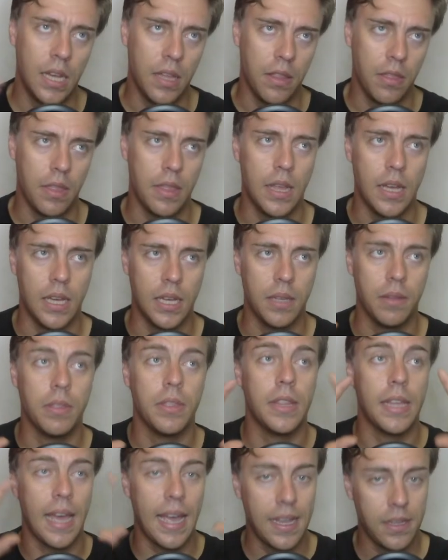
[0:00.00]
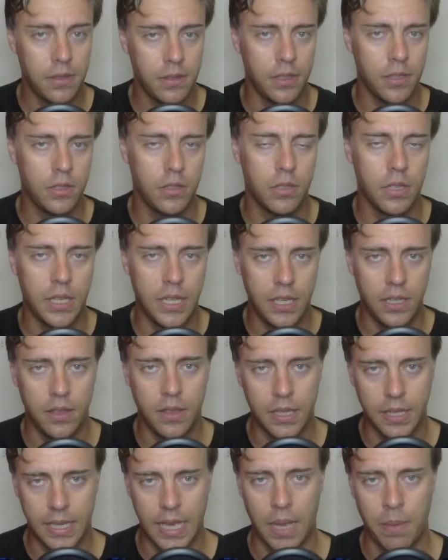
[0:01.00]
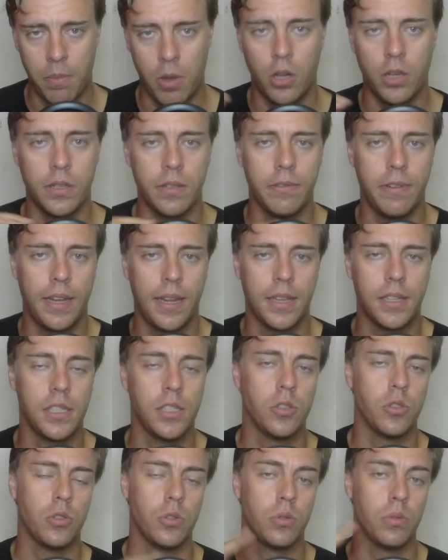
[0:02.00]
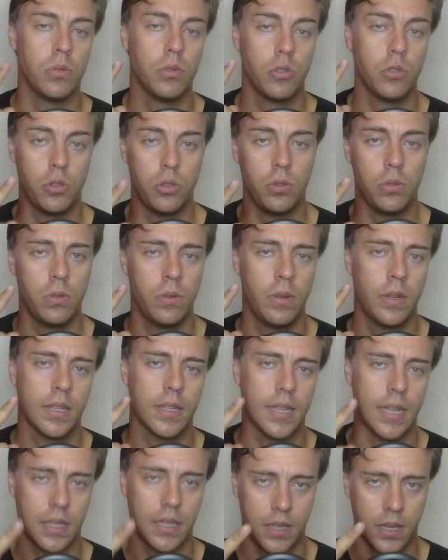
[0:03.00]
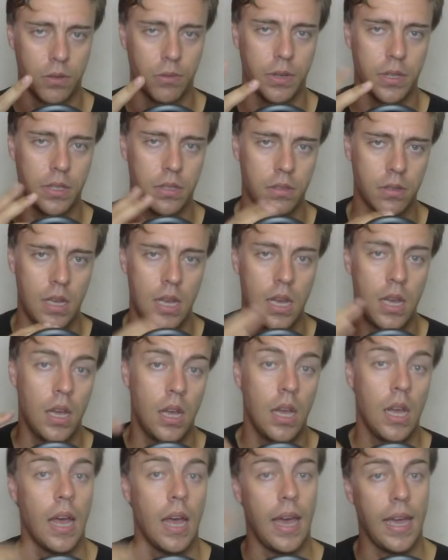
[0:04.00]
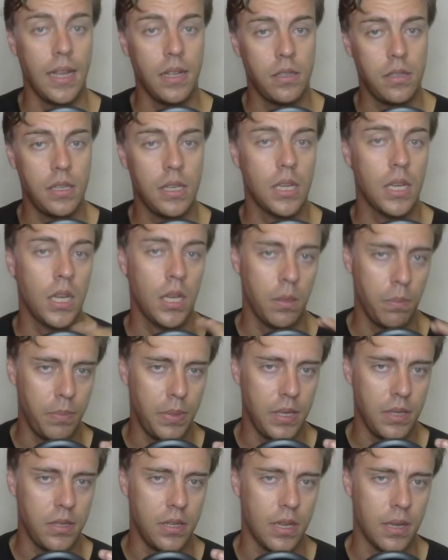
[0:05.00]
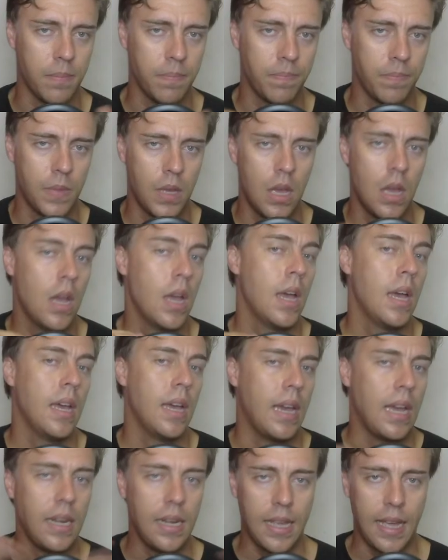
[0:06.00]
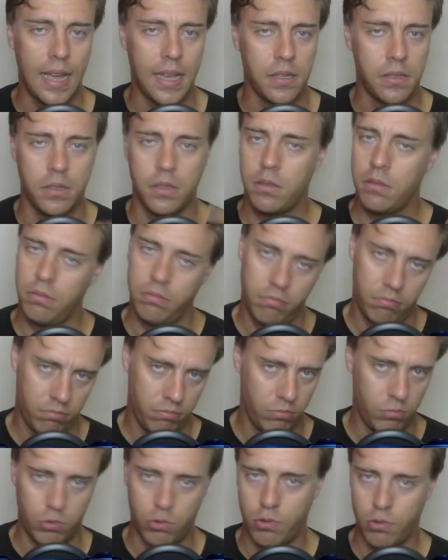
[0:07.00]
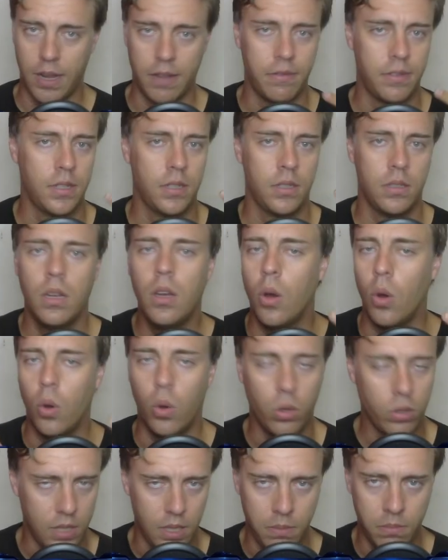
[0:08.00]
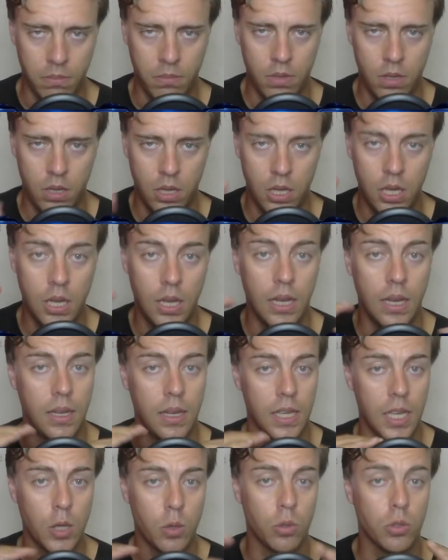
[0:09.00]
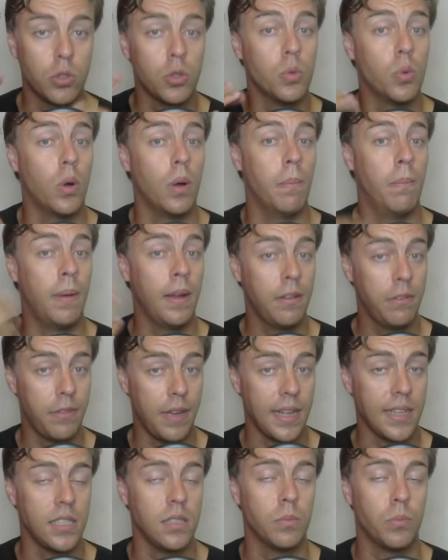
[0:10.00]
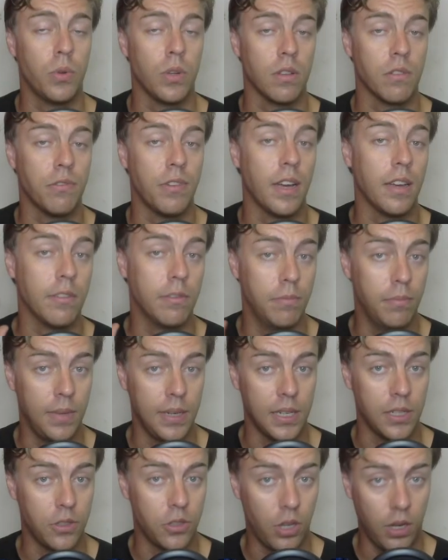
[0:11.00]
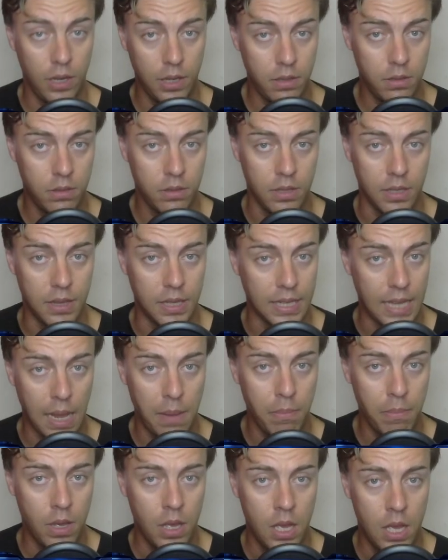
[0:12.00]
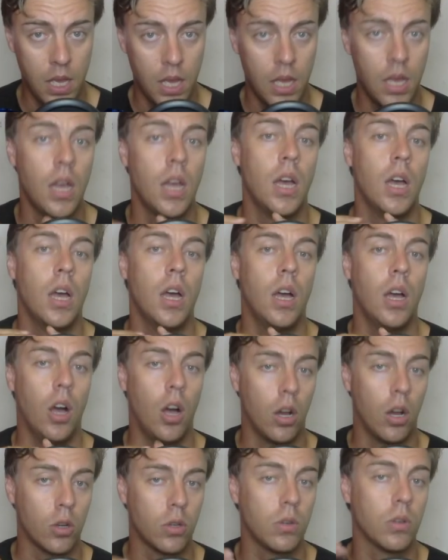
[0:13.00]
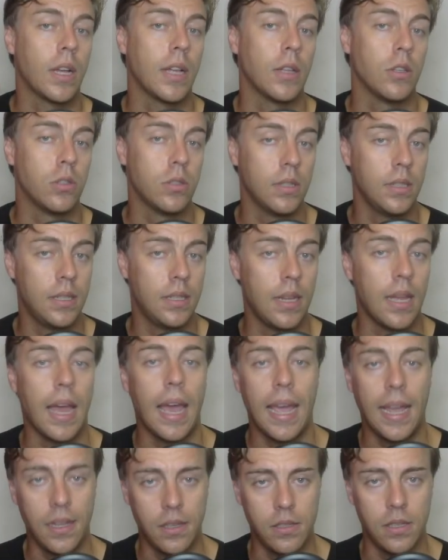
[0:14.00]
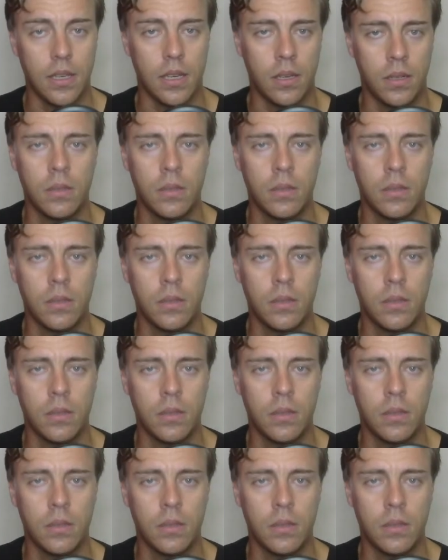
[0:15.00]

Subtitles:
The assets in the game are divided into 2 categories: A-tier, B-tier. Any asset, driver, or team equal to or above $18.5 million in the game are considered A-tier.